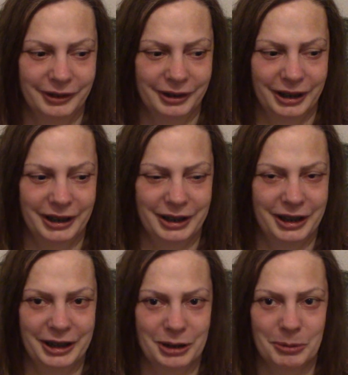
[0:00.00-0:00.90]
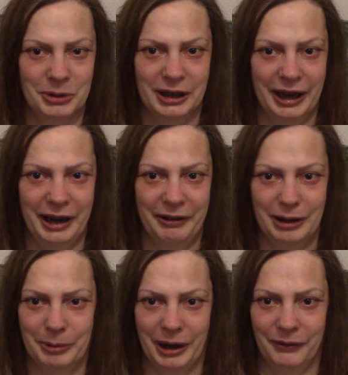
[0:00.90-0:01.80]
thing that's most glaring
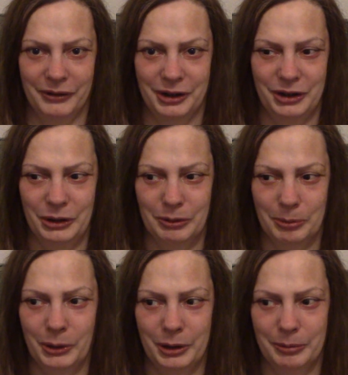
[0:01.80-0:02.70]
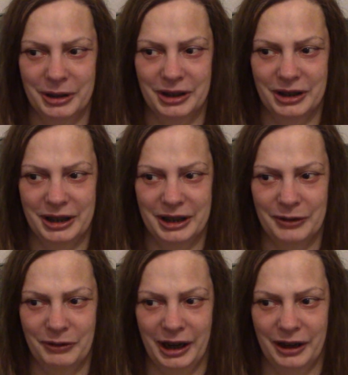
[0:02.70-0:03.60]
about the new appointments is the
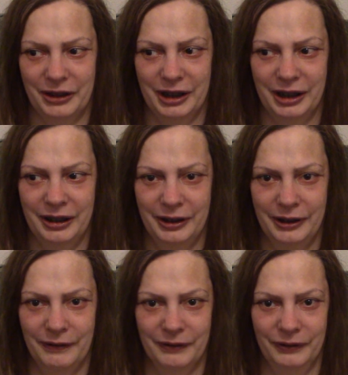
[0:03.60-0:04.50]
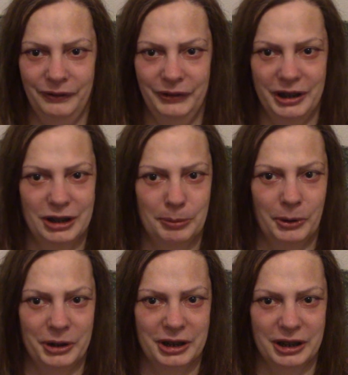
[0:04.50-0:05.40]
fact that he's
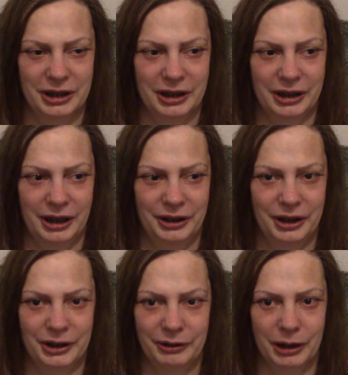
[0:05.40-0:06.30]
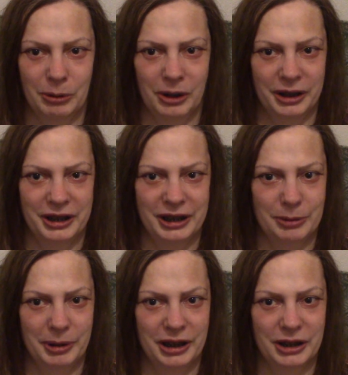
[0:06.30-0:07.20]
appointed another equalities
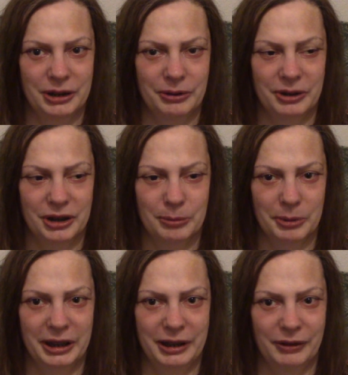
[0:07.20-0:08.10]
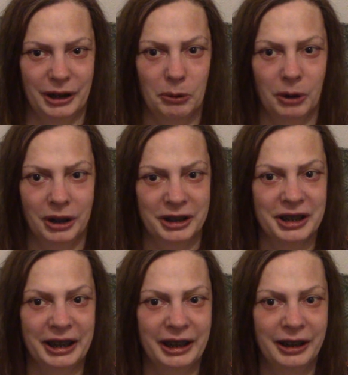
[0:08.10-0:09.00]
minister who doesn't believe in
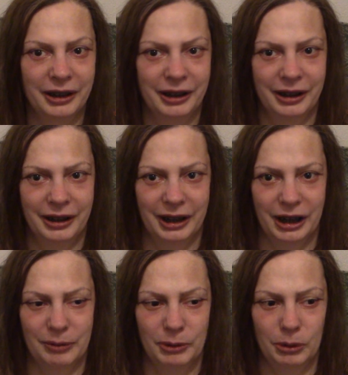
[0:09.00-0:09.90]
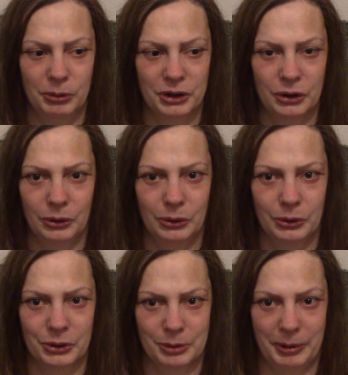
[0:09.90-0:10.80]
equality, who was
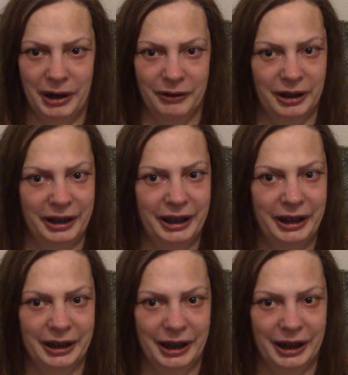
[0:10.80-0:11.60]
caught apparently